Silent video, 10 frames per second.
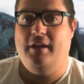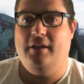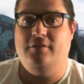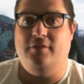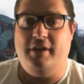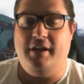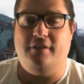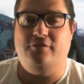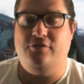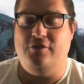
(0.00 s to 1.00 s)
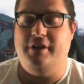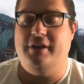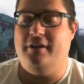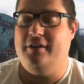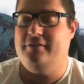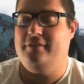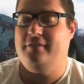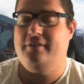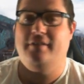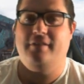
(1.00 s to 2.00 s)
So yeah, tune in guys.
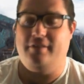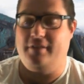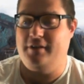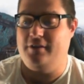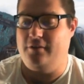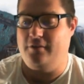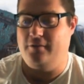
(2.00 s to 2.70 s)
Thank you.